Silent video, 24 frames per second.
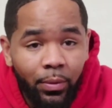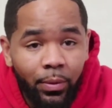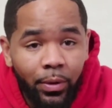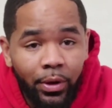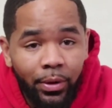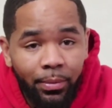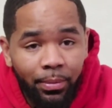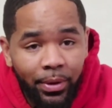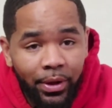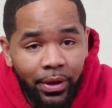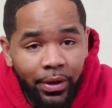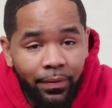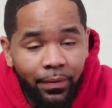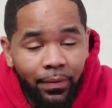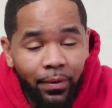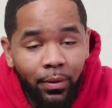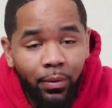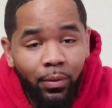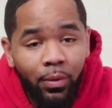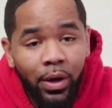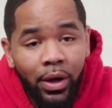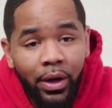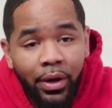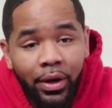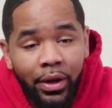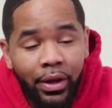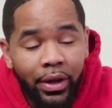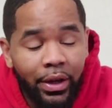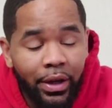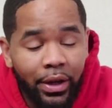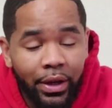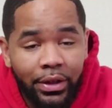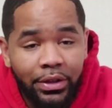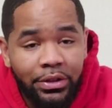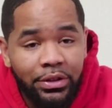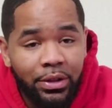would be, for one,
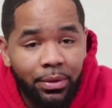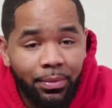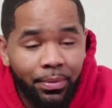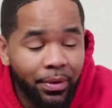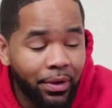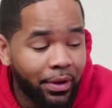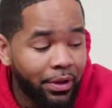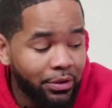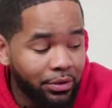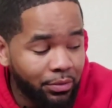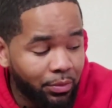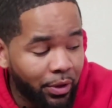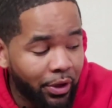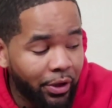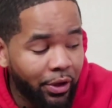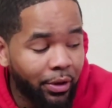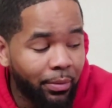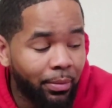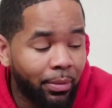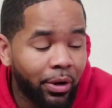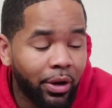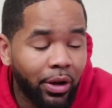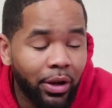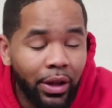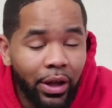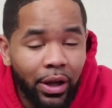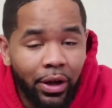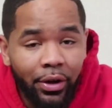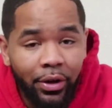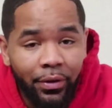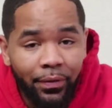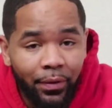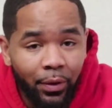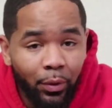again, something to sweat your ball out.